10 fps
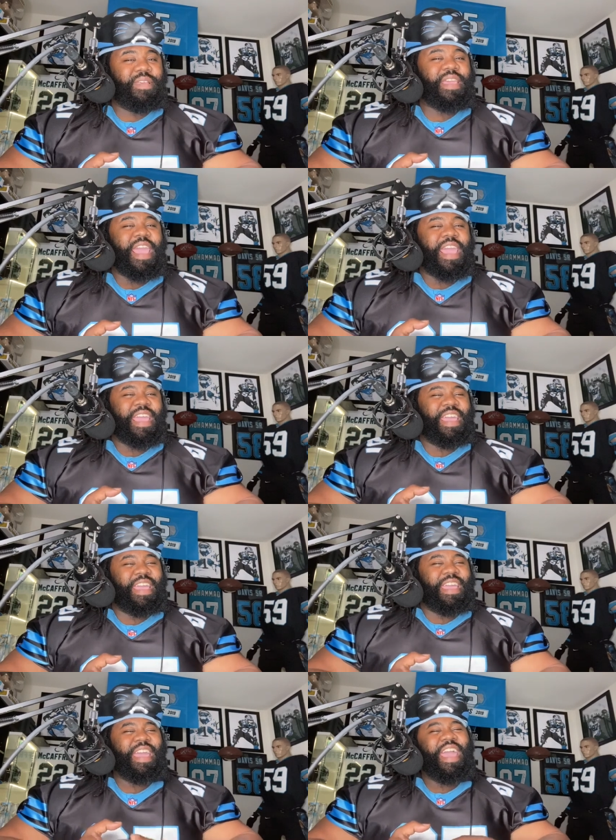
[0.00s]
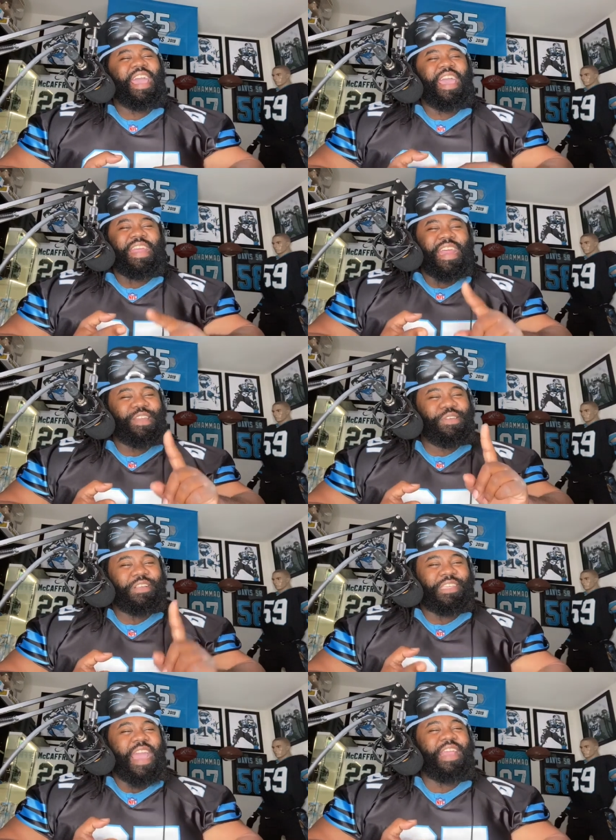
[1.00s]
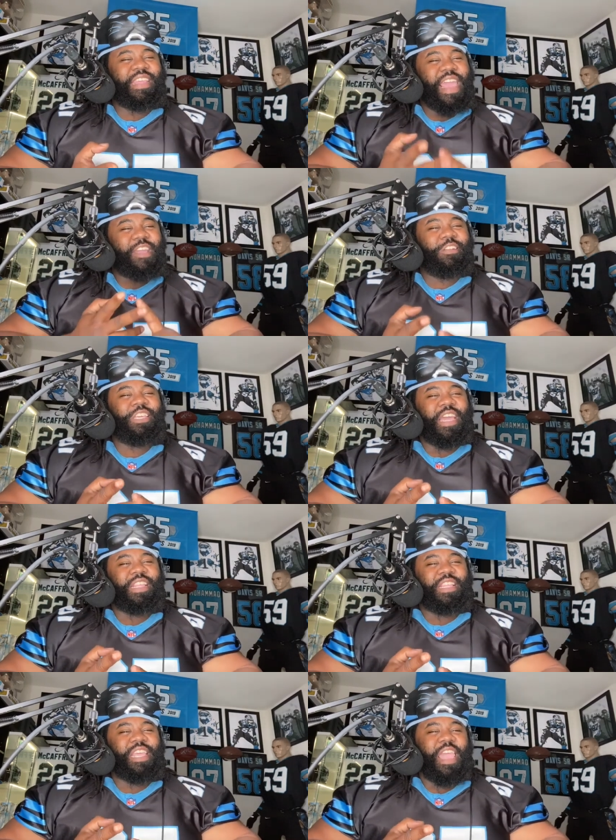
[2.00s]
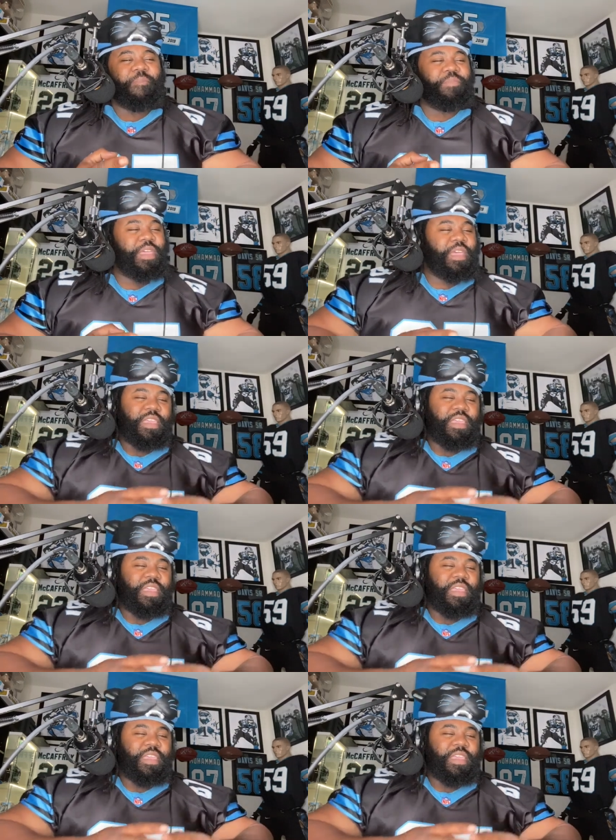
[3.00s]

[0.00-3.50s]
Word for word: game and the New York Giants game. Go check out the tape.